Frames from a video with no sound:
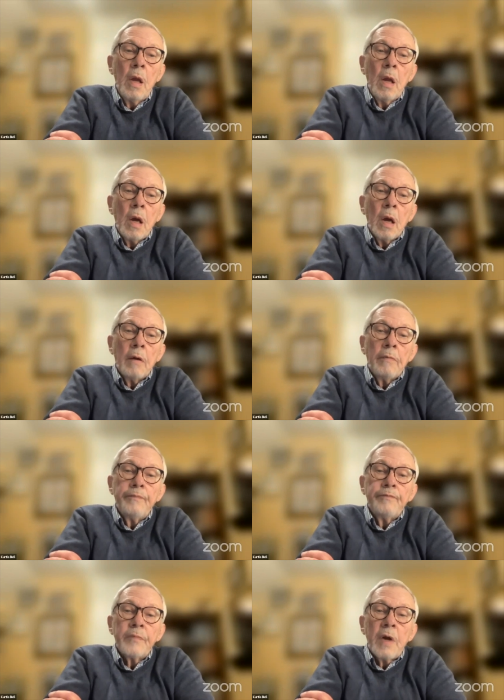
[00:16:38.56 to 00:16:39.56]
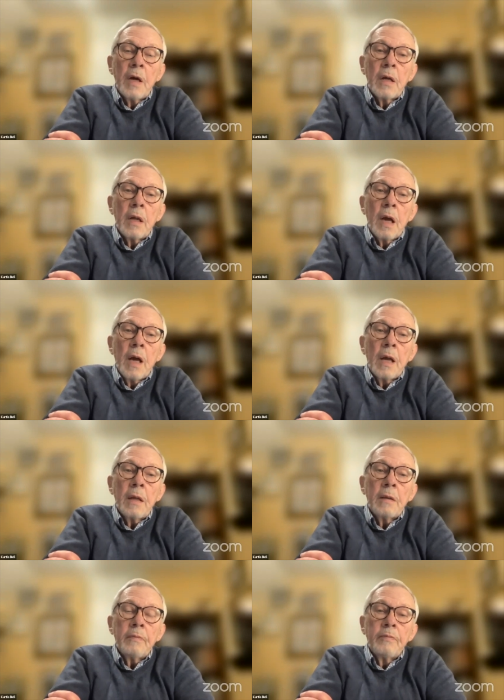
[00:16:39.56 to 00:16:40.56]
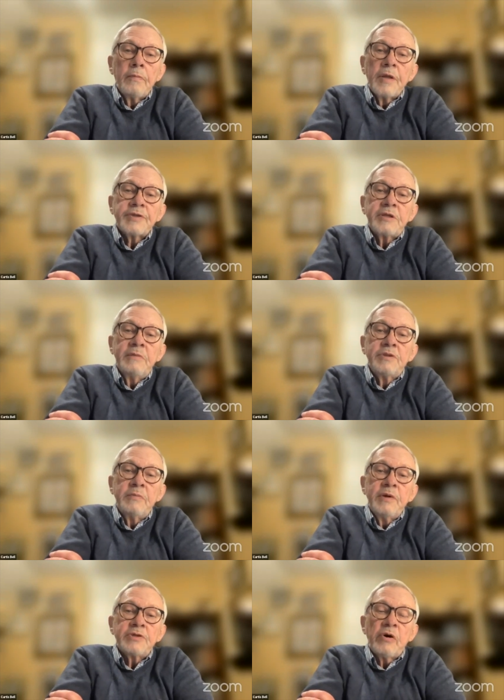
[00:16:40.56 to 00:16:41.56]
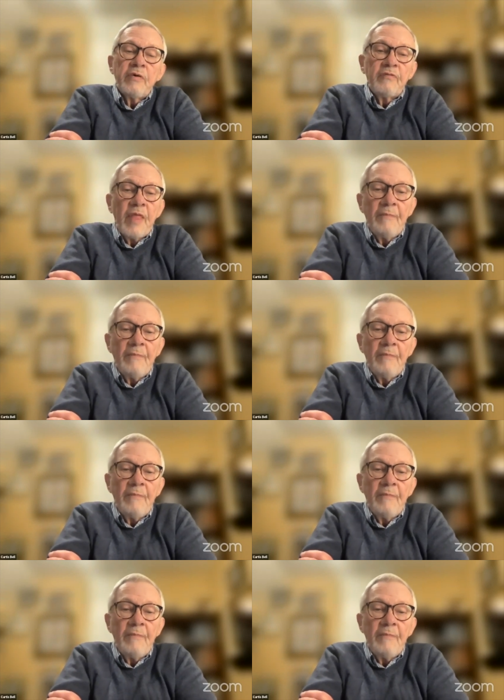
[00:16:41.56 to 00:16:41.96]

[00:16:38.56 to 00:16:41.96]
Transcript: Um, I that seems to be sort of